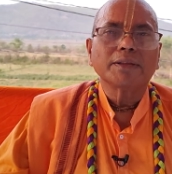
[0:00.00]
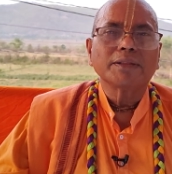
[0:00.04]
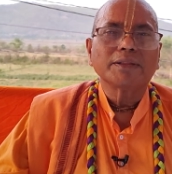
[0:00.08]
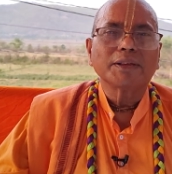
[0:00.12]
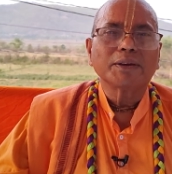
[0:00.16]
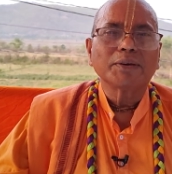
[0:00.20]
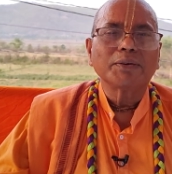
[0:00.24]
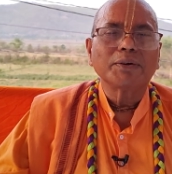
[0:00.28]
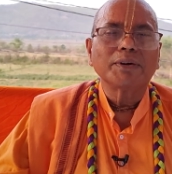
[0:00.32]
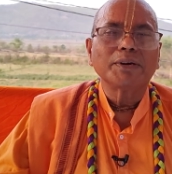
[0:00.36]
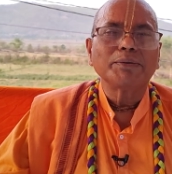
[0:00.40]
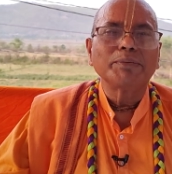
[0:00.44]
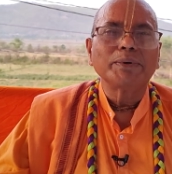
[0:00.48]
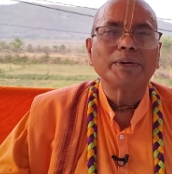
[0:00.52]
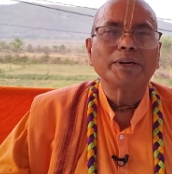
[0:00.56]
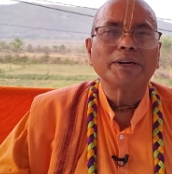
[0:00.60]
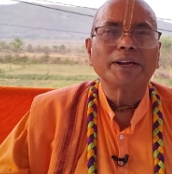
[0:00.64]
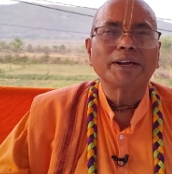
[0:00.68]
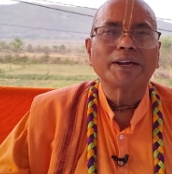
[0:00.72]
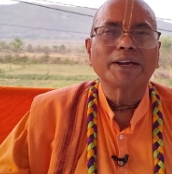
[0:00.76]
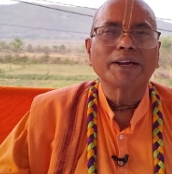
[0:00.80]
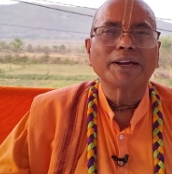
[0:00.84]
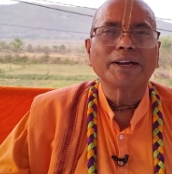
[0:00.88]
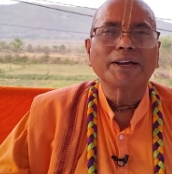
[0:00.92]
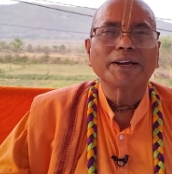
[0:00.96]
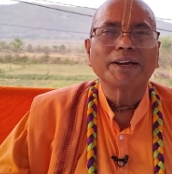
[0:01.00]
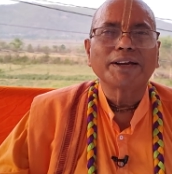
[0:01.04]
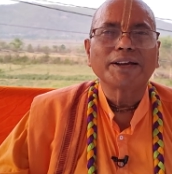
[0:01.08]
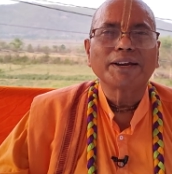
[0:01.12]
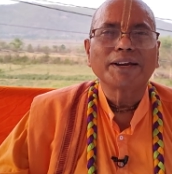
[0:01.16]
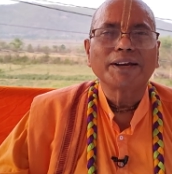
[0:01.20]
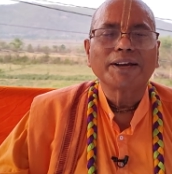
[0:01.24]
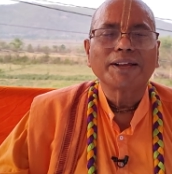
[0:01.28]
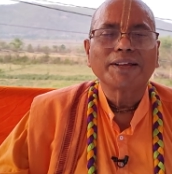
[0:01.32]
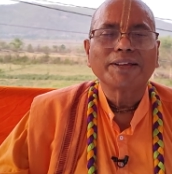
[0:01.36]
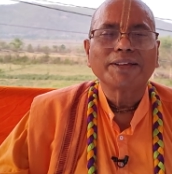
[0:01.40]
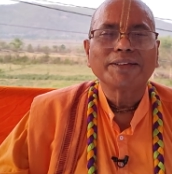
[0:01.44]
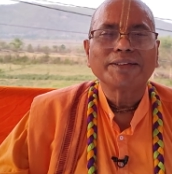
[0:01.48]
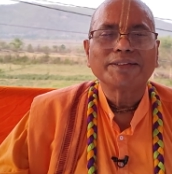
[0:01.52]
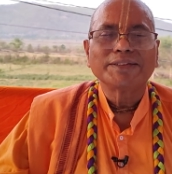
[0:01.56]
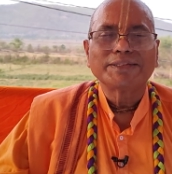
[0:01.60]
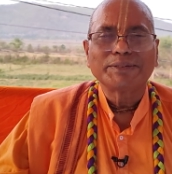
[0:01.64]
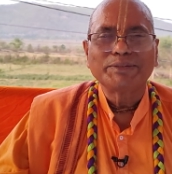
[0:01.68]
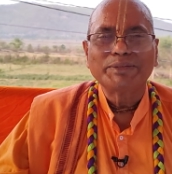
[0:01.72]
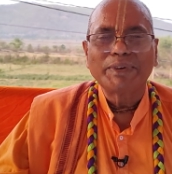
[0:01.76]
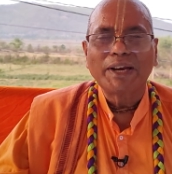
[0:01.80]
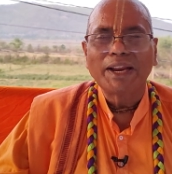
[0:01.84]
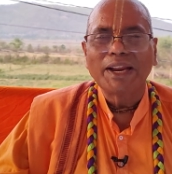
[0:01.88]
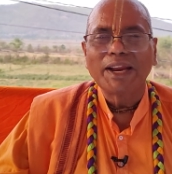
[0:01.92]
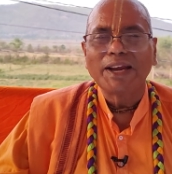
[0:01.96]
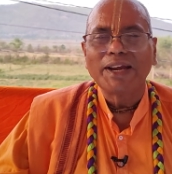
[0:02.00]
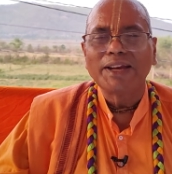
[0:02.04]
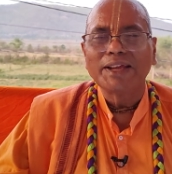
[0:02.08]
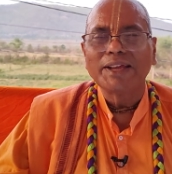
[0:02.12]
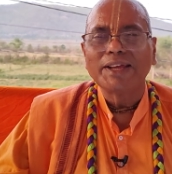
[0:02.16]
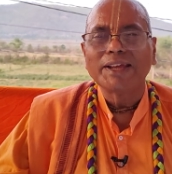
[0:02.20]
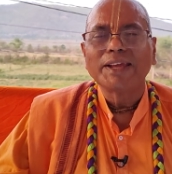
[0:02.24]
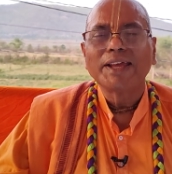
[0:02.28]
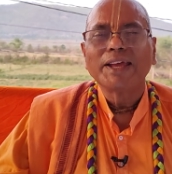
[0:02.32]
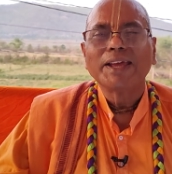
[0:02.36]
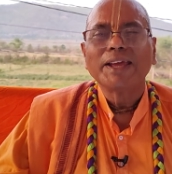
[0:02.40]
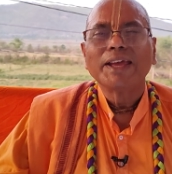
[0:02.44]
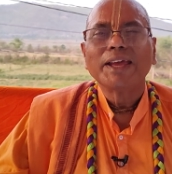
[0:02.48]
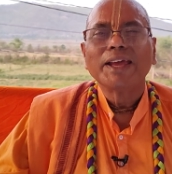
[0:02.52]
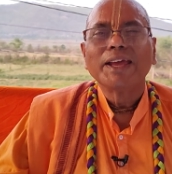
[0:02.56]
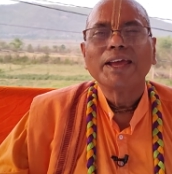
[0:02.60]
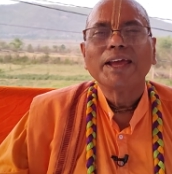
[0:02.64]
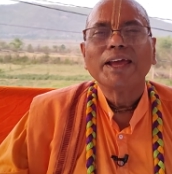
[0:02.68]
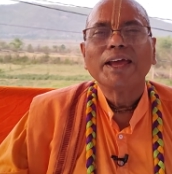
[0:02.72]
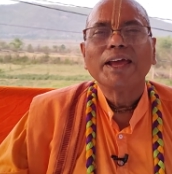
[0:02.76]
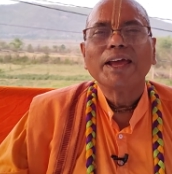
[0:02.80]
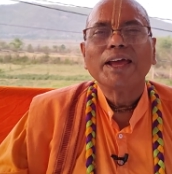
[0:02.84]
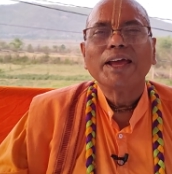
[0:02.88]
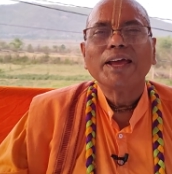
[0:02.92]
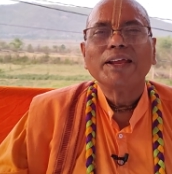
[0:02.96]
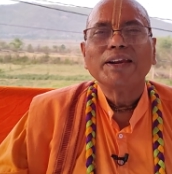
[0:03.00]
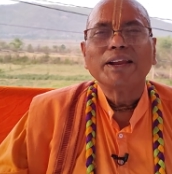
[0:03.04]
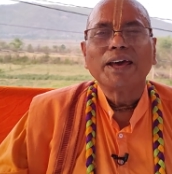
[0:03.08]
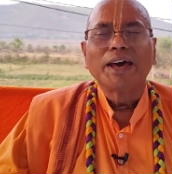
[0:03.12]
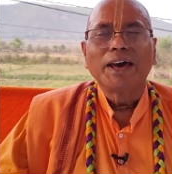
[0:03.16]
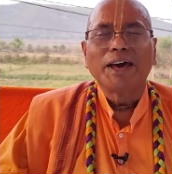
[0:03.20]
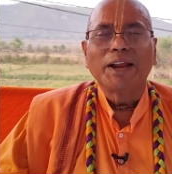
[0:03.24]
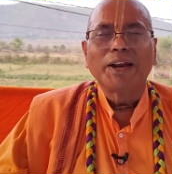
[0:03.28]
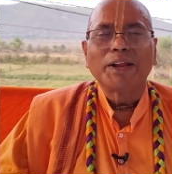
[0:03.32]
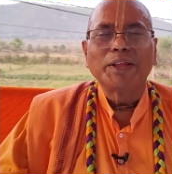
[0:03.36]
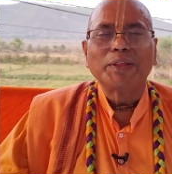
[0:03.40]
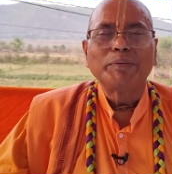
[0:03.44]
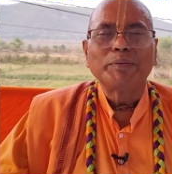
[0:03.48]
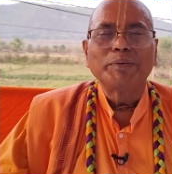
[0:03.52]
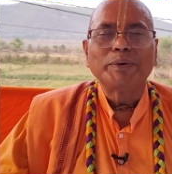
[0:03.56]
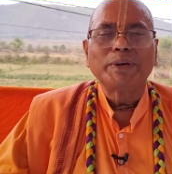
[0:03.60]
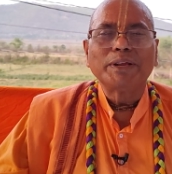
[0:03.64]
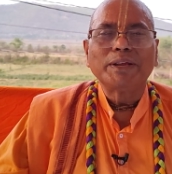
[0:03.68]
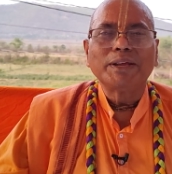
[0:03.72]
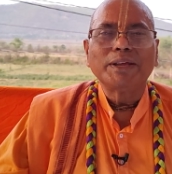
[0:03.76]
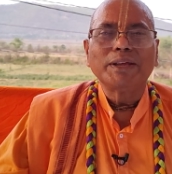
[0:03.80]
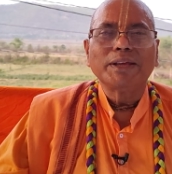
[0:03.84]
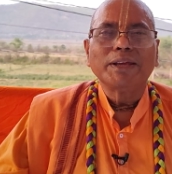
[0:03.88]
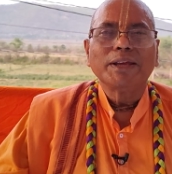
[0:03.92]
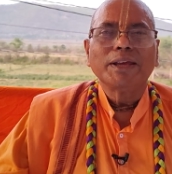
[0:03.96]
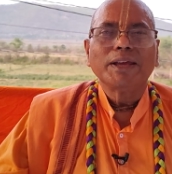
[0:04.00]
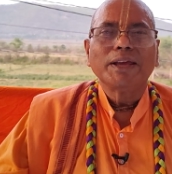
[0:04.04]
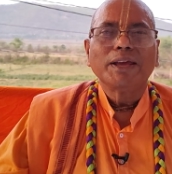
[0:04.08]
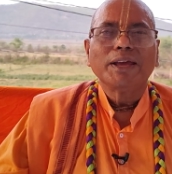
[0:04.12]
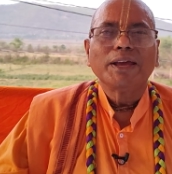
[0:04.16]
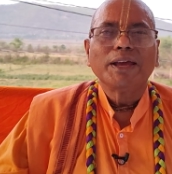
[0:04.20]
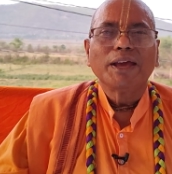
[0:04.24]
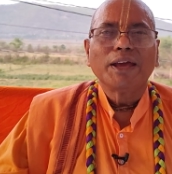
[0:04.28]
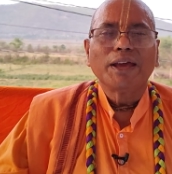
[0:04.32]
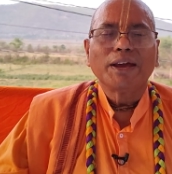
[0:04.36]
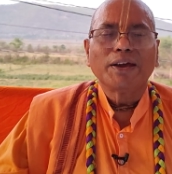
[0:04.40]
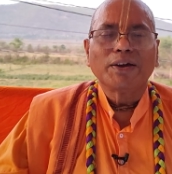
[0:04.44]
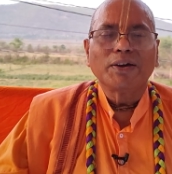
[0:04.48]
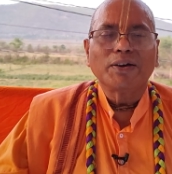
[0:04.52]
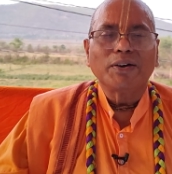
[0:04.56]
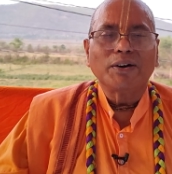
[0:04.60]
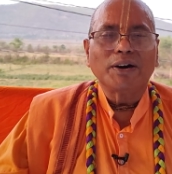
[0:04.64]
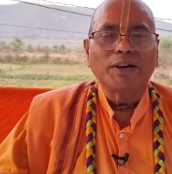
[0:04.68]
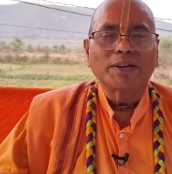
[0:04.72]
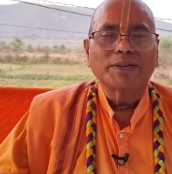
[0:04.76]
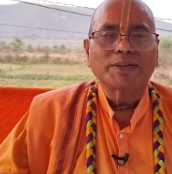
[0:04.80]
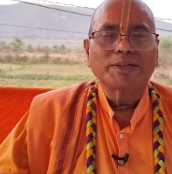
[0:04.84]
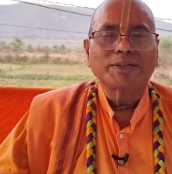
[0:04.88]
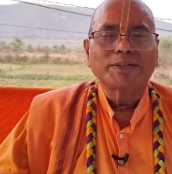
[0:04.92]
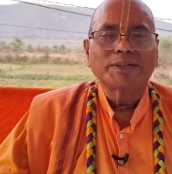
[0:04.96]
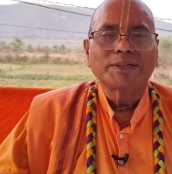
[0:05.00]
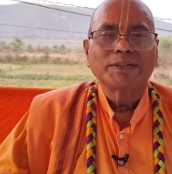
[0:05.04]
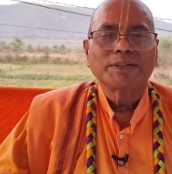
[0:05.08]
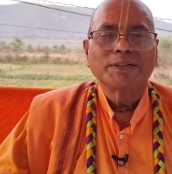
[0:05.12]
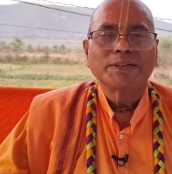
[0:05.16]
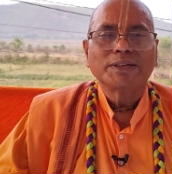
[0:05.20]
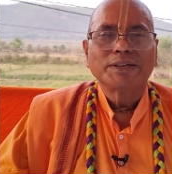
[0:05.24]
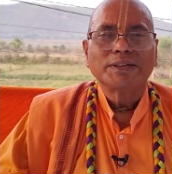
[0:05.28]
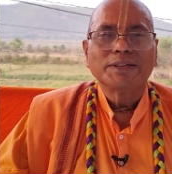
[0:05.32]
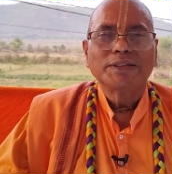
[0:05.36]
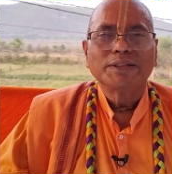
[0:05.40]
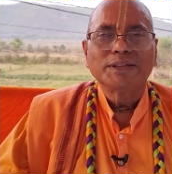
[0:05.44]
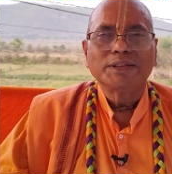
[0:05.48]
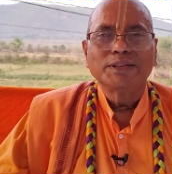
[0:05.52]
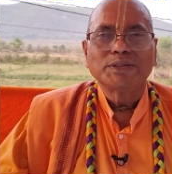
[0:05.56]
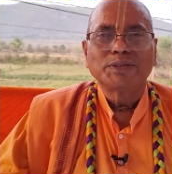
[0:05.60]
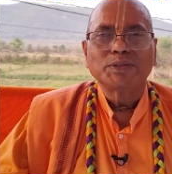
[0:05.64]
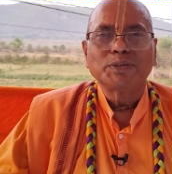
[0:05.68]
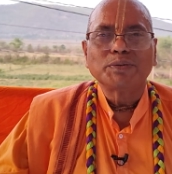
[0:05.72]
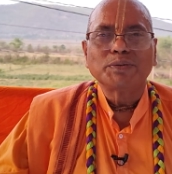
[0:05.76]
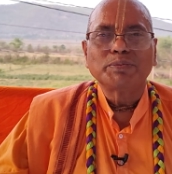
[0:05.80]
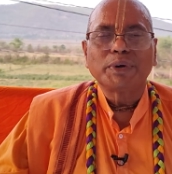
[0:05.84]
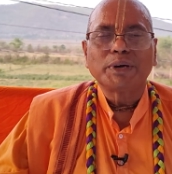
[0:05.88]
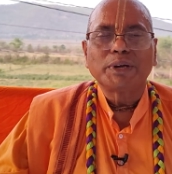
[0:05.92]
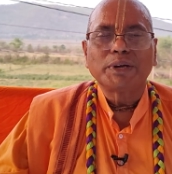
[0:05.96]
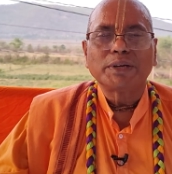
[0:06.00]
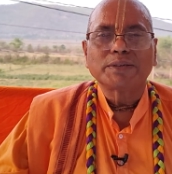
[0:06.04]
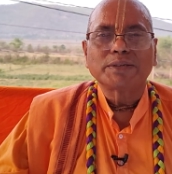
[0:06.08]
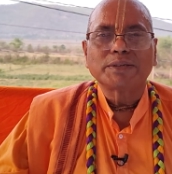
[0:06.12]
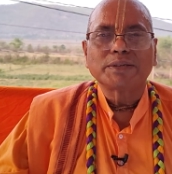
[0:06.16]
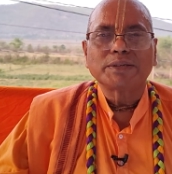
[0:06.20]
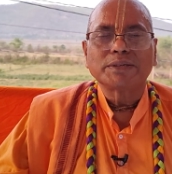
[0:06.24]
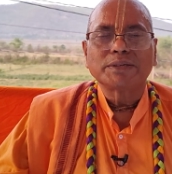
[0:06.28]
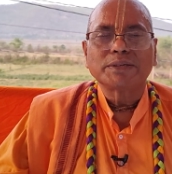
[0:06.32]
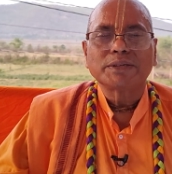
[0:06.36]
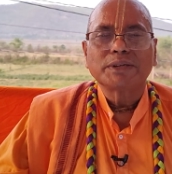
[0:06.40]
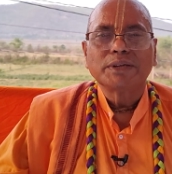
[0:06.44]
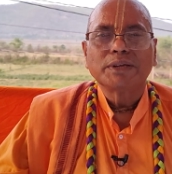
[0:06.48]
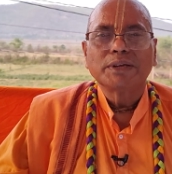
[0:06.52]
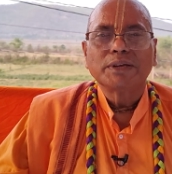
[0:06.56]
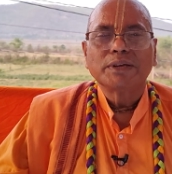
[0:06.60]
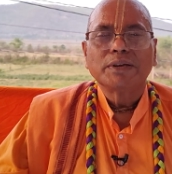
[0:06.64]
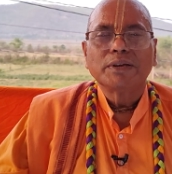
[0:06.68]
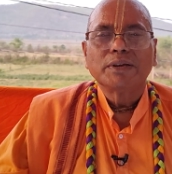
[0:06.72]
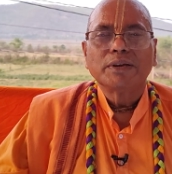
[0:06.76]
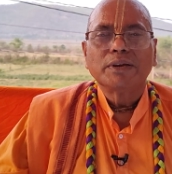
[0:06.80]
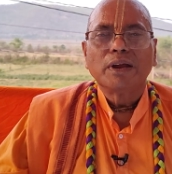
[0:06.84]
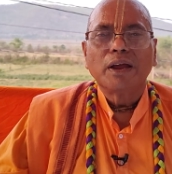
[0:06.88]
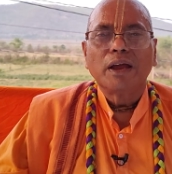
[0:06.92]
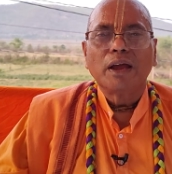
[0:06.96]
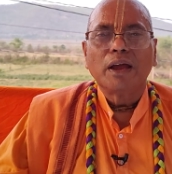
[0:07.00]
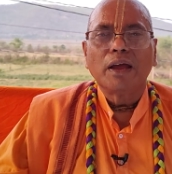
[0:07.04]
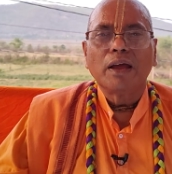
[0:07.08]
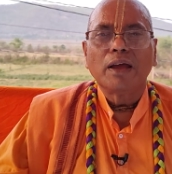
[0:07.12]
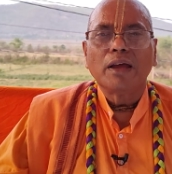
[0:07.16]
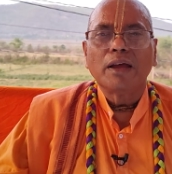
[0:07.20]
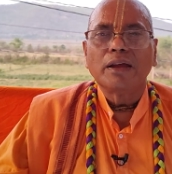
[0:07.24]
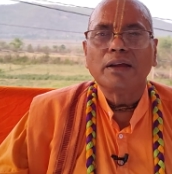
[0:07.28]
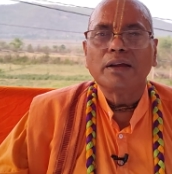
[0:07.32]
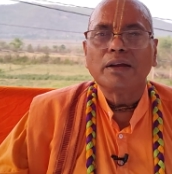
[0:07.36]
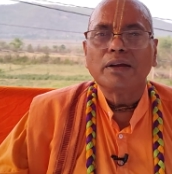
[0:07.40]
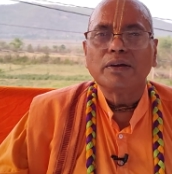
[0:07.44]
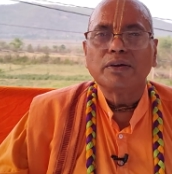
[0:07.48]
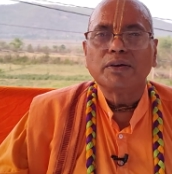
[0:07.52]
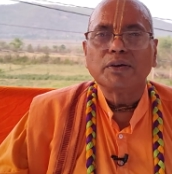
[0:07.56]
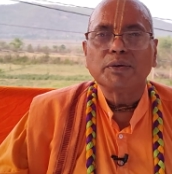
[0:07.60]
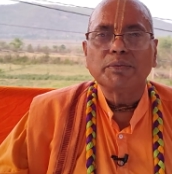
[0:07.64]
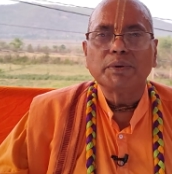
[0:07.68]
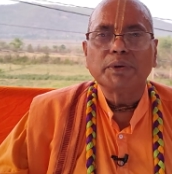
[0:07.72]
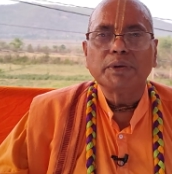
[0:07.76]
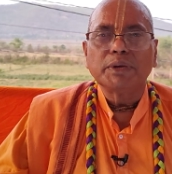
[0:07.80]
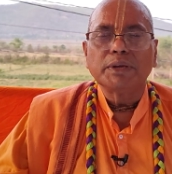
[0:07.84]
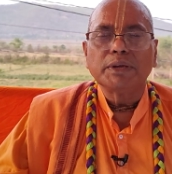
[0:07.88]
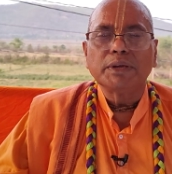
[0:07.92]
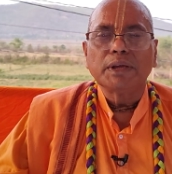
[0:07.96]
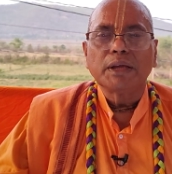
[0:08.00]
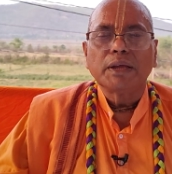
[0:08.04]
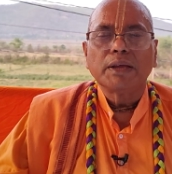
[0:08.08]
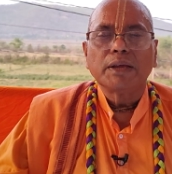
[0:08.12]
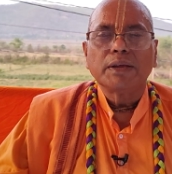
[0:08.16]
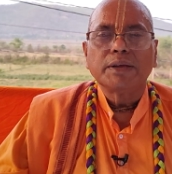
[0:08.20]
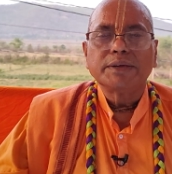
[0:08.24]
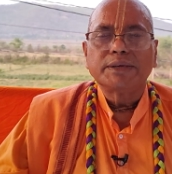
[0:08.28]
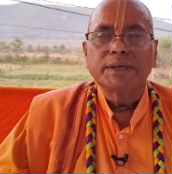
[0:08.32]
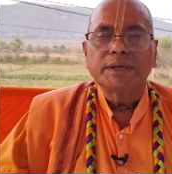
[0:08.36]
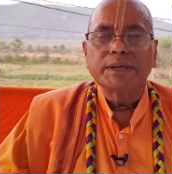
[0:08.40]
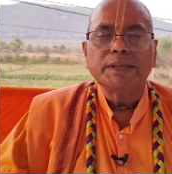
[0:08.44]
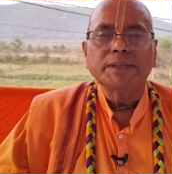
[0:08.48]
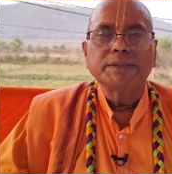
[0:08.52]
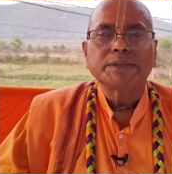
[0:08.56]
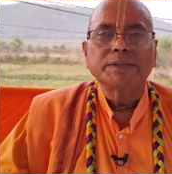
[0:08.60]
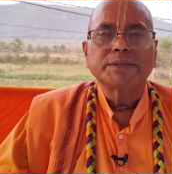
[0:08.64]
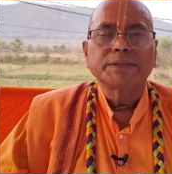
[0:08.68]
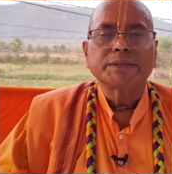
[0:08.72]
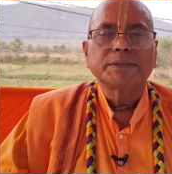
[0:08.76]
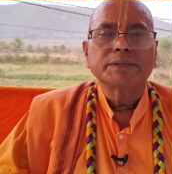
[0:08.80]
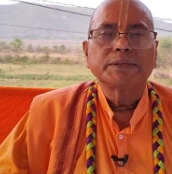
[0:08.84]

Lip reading: They will remain naked. Similarly, Narada Muni caused these two persons to be trees.